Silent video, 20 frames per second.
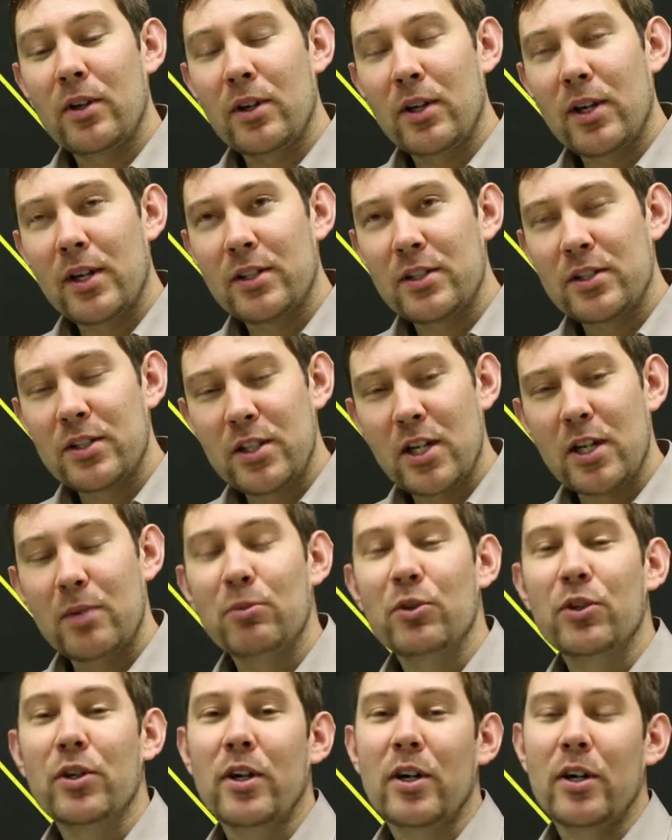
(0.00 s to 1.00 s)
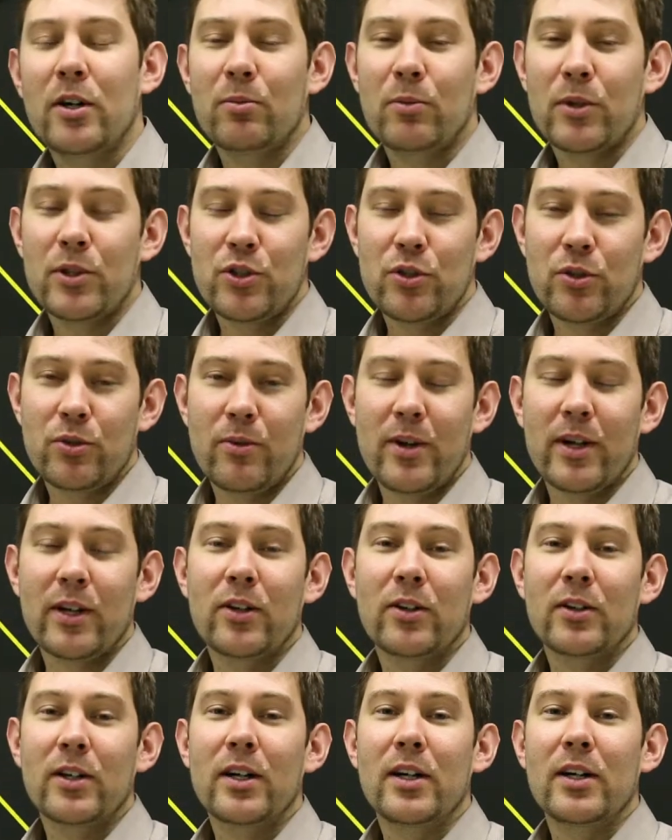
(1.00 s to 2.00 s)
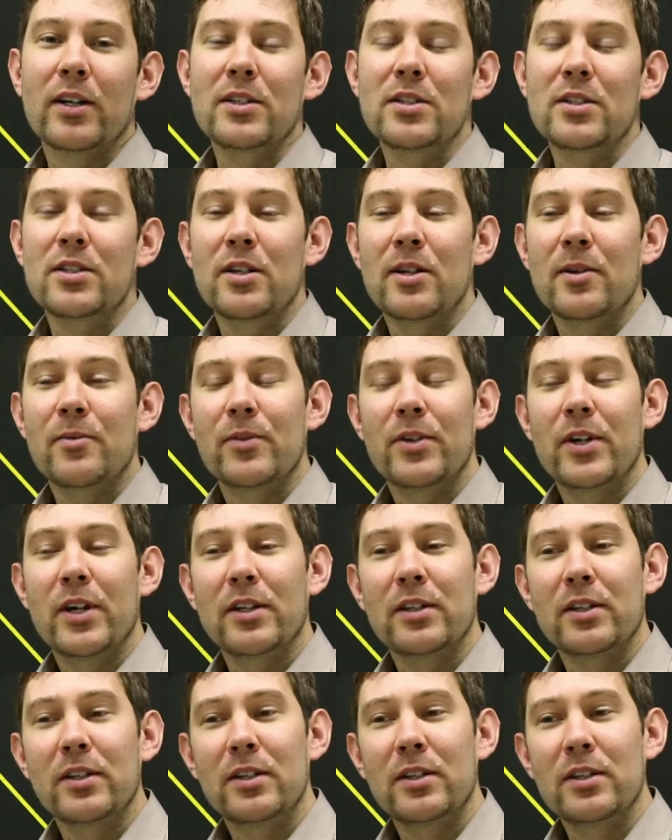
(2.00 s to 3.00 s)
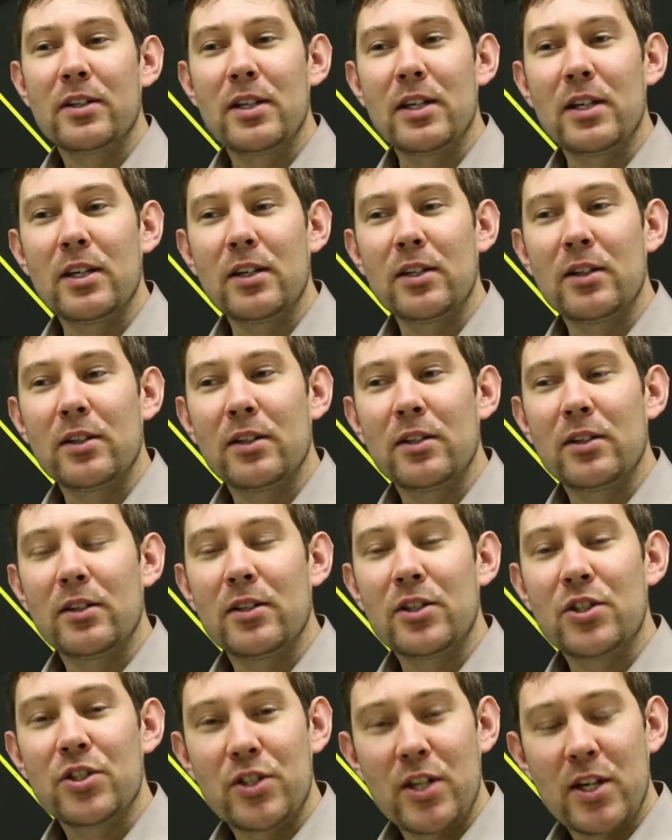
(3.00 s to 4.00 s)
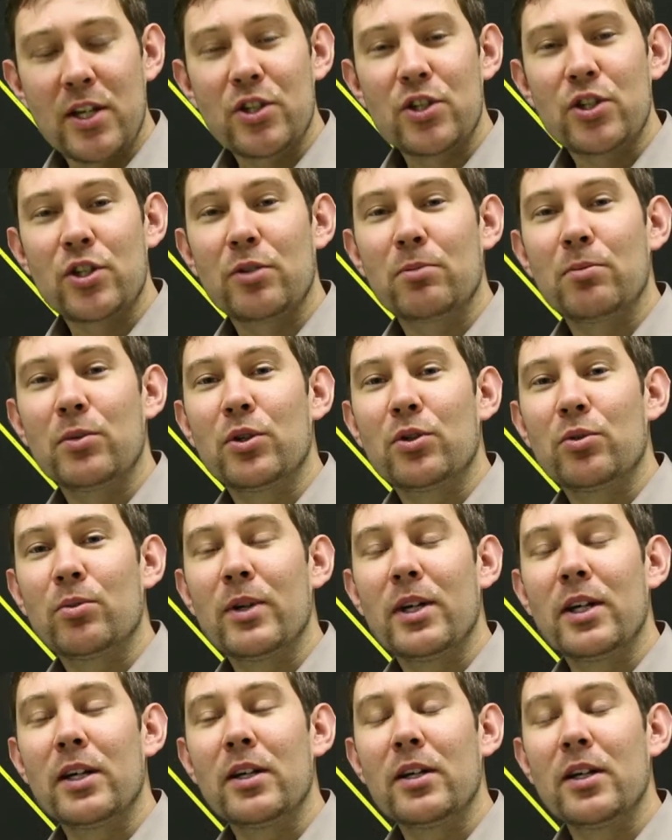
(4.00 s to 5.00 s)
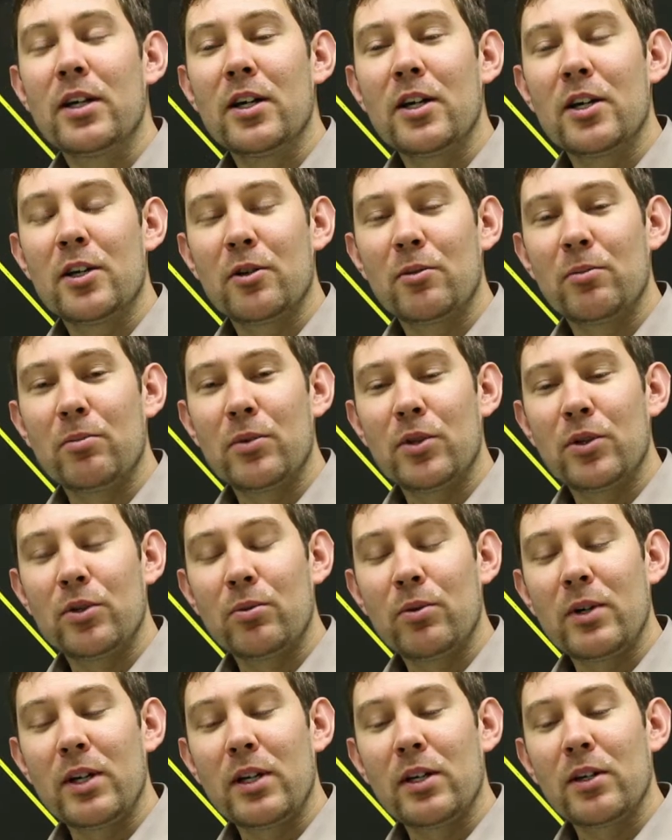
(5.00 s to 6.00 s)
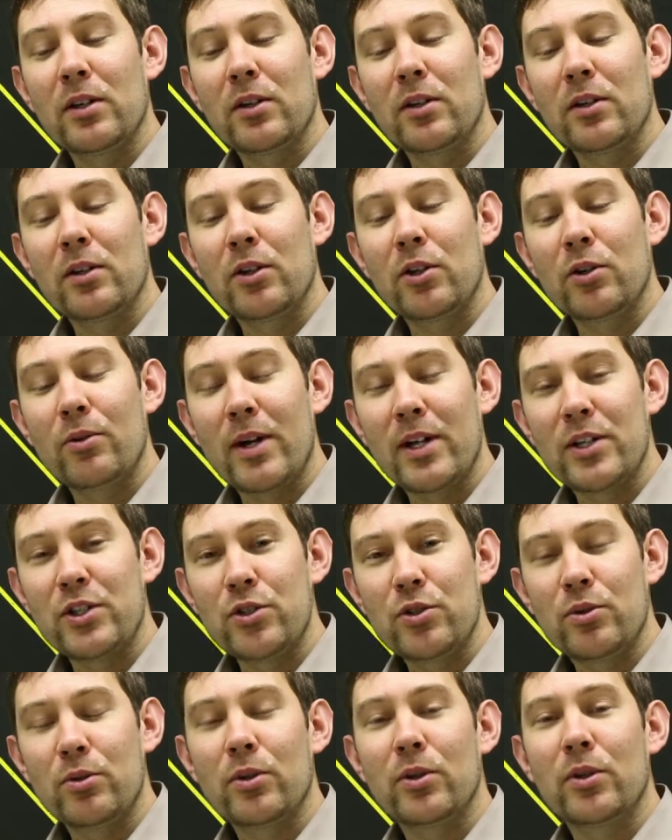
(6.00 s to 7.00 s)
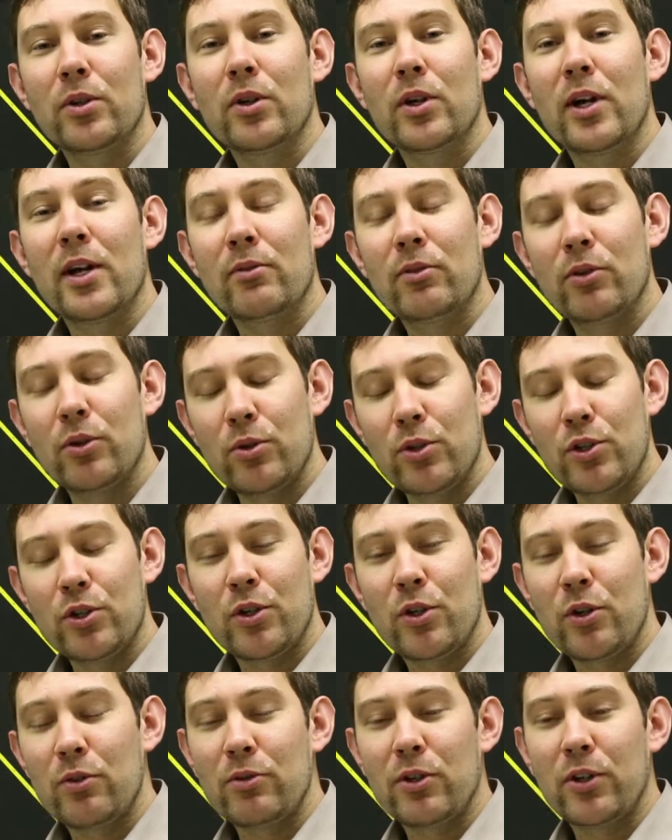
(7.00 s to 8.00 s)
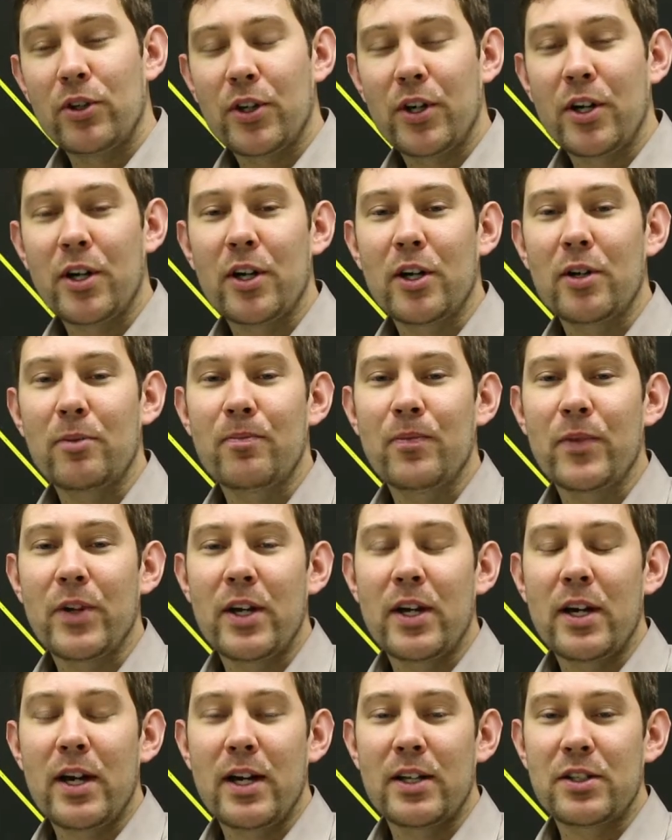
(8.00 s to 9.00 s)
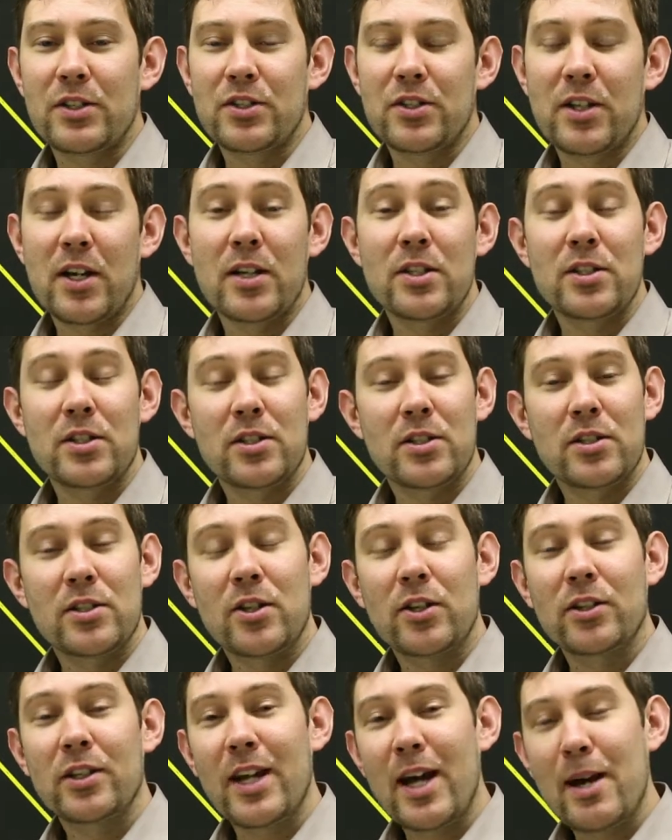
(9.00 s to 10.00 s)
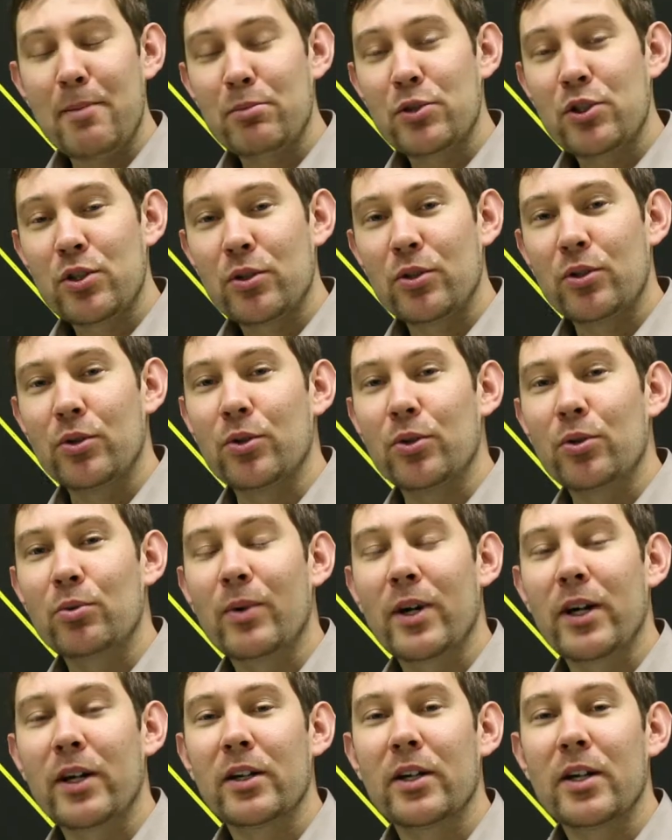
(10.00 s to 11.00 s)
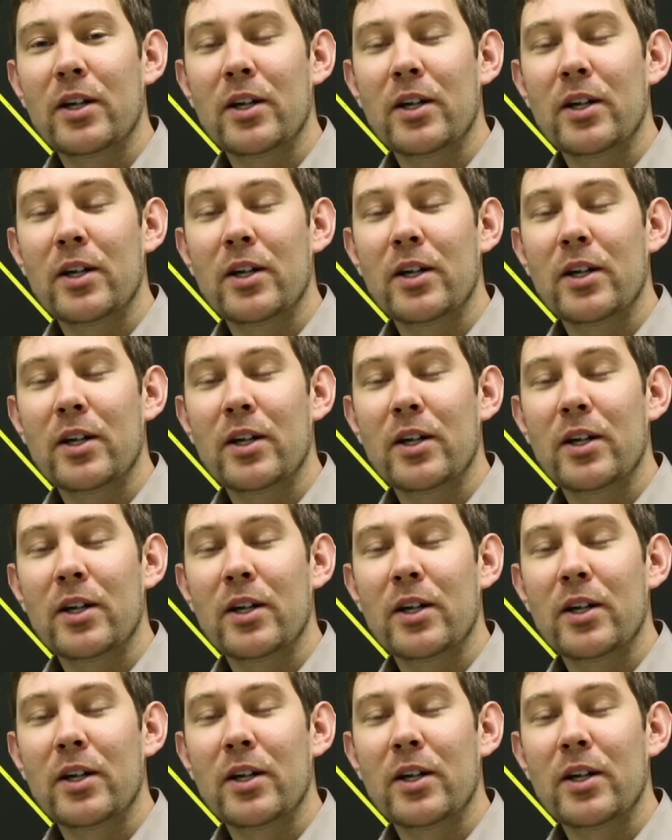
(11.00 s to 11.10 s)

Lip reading: At the same time, one should recognize that the distinction between gradual evolution over time and stasis is not an absolute one.